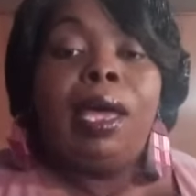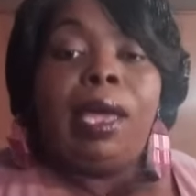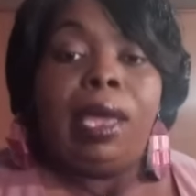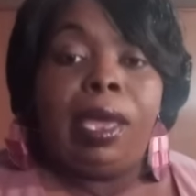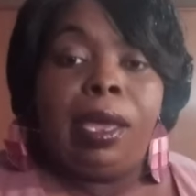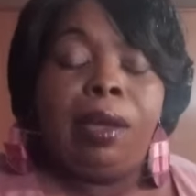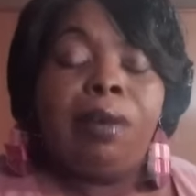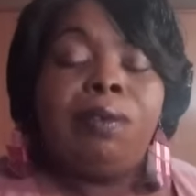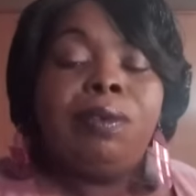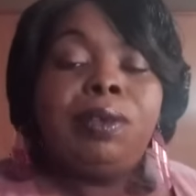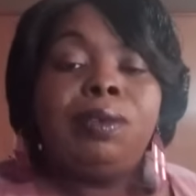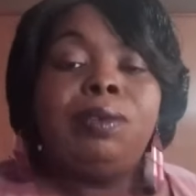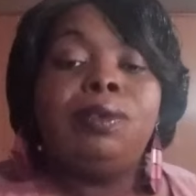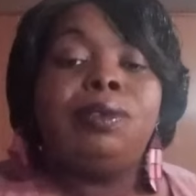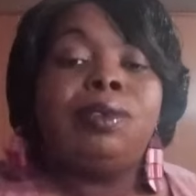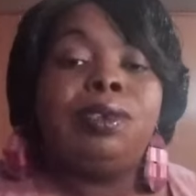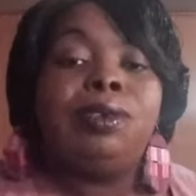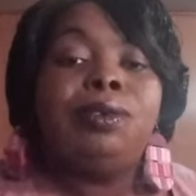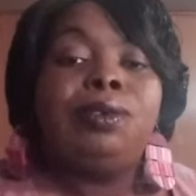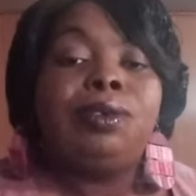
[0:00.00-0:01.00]
However,
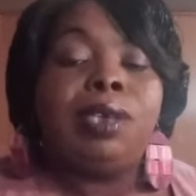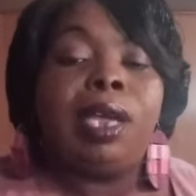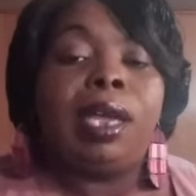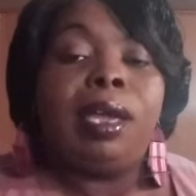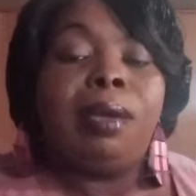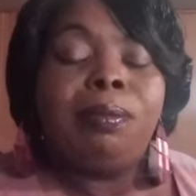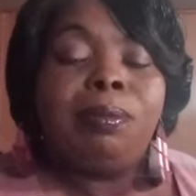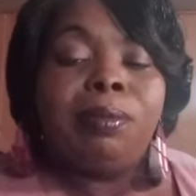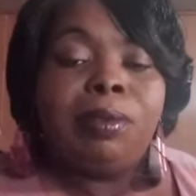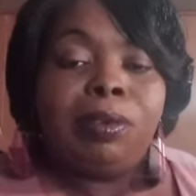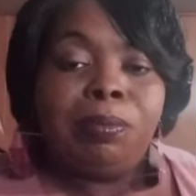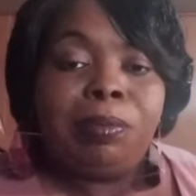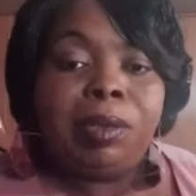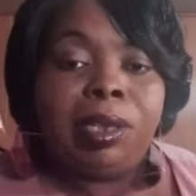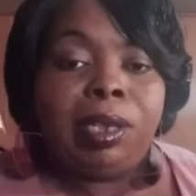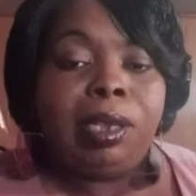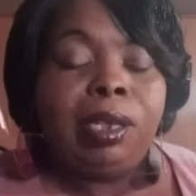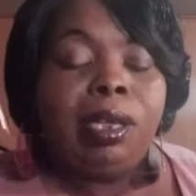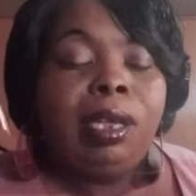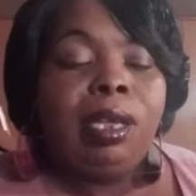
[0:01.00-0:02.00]
you, you came to
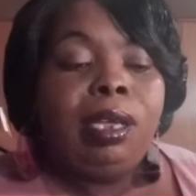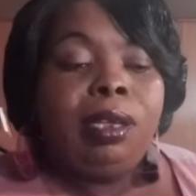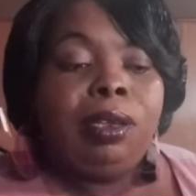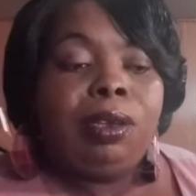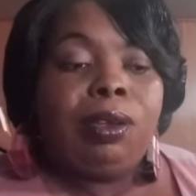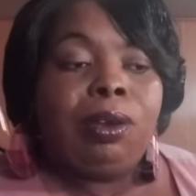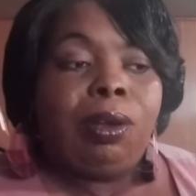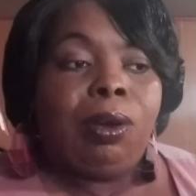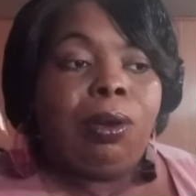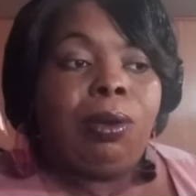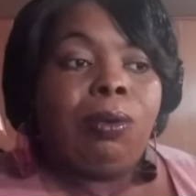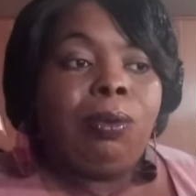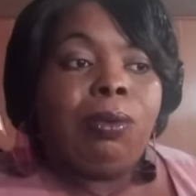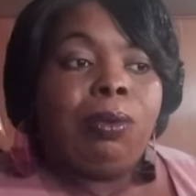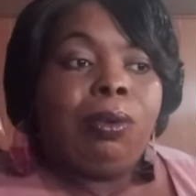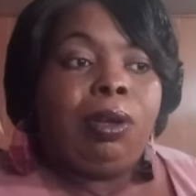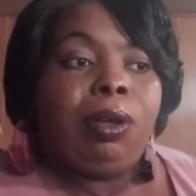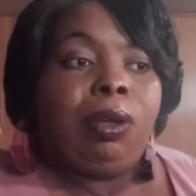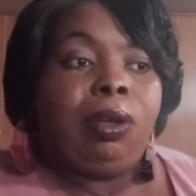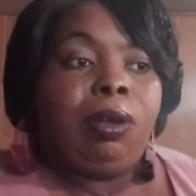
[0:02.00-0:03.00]
me, you
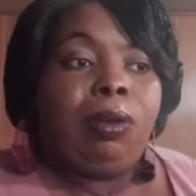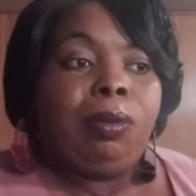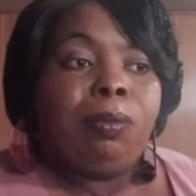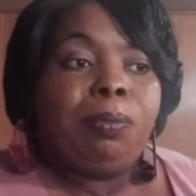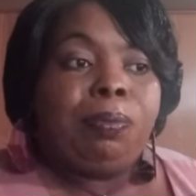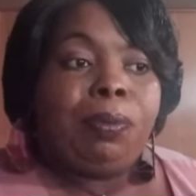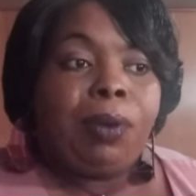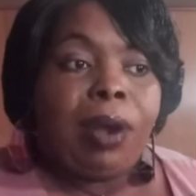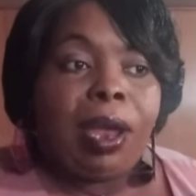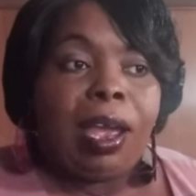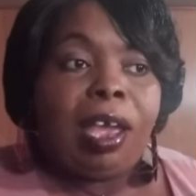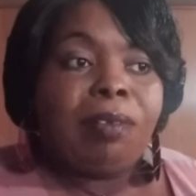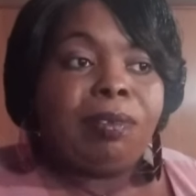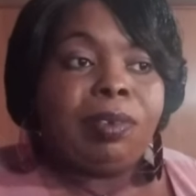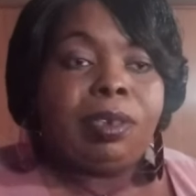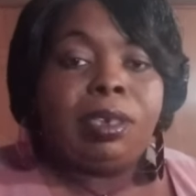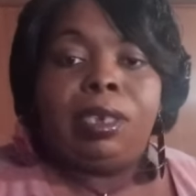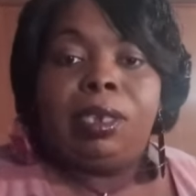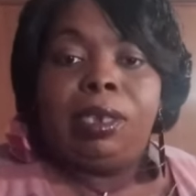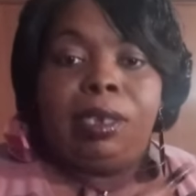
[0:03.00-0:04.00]
know, um,
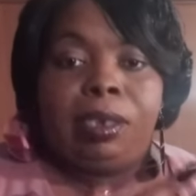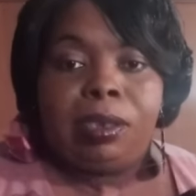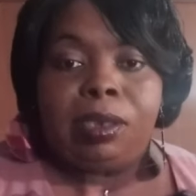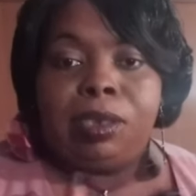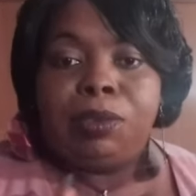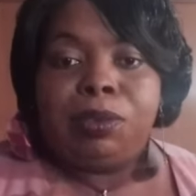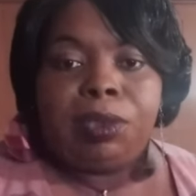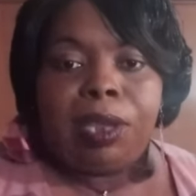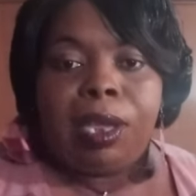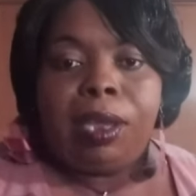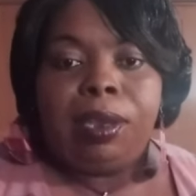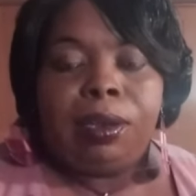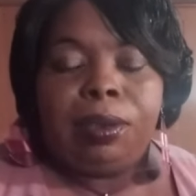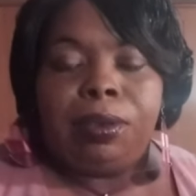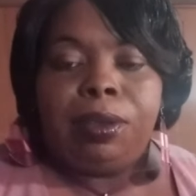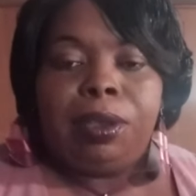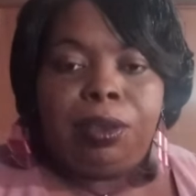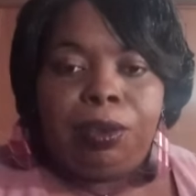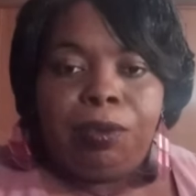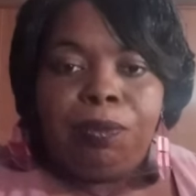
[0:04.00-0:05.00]
privately and
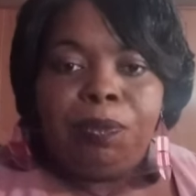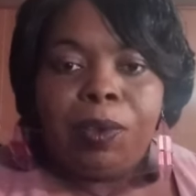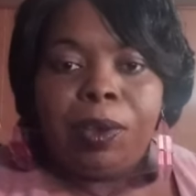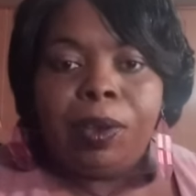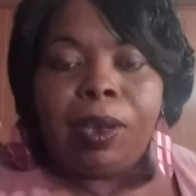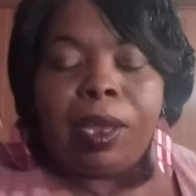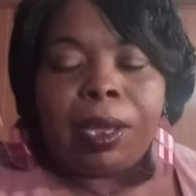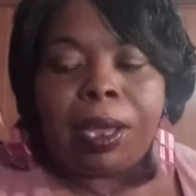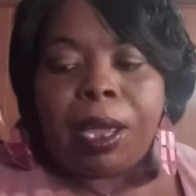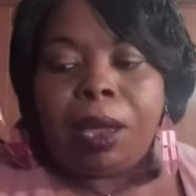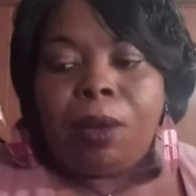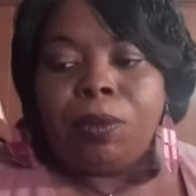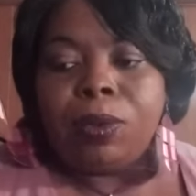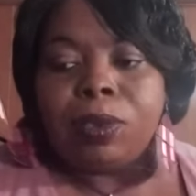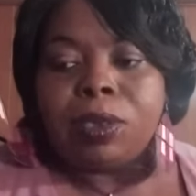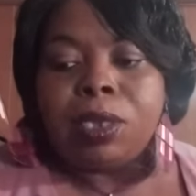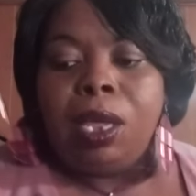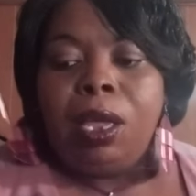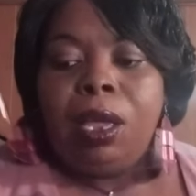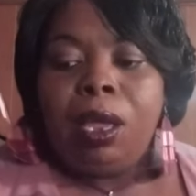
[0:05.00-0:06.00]
stated that you felt like I
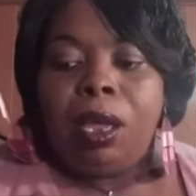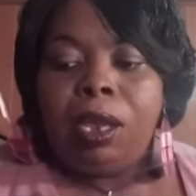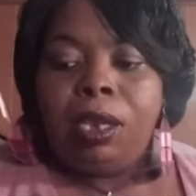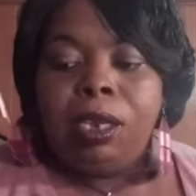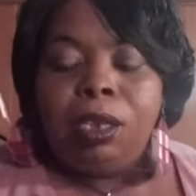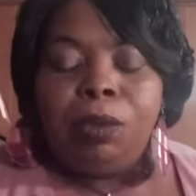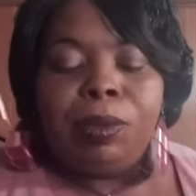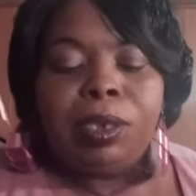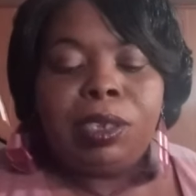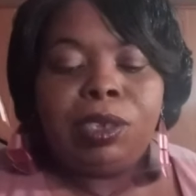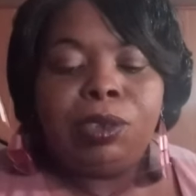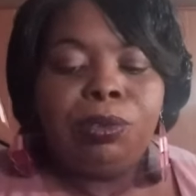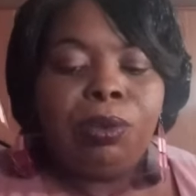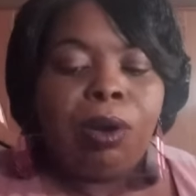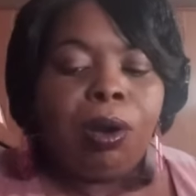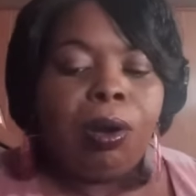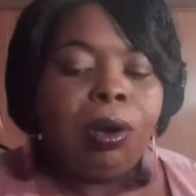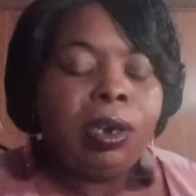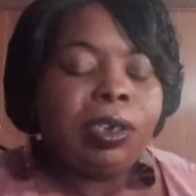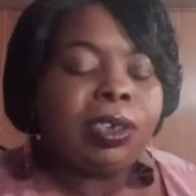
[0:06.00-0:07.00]
was a little bit too
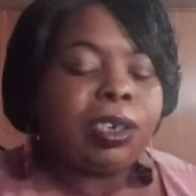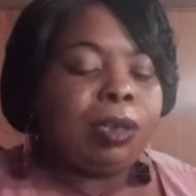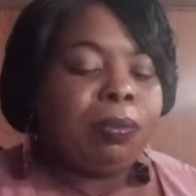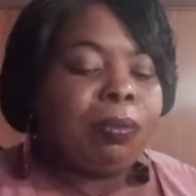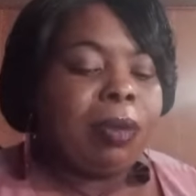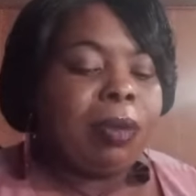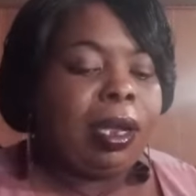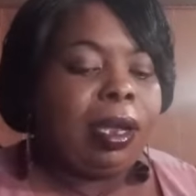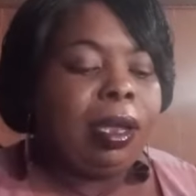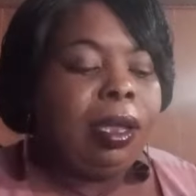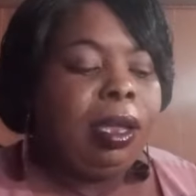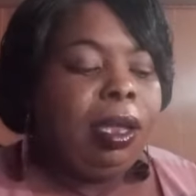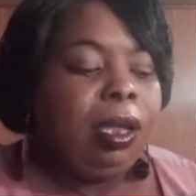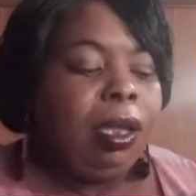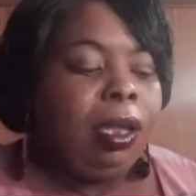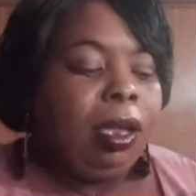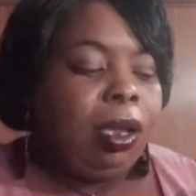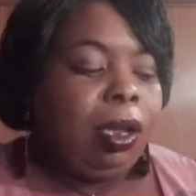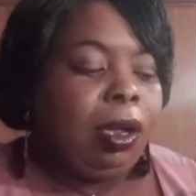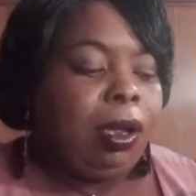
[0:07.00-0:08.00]
harsh in my,
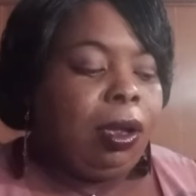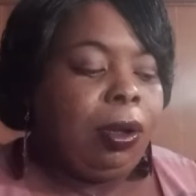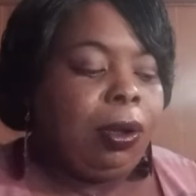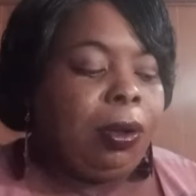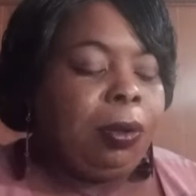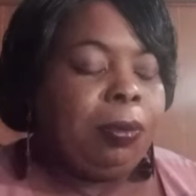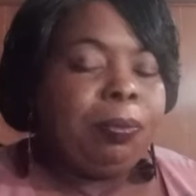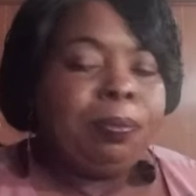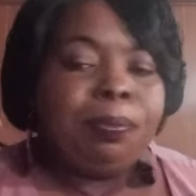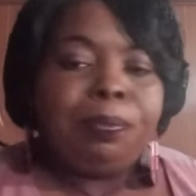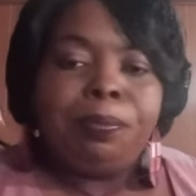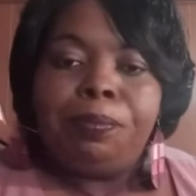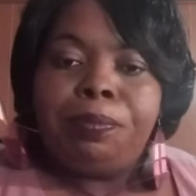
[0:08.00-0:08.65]
um,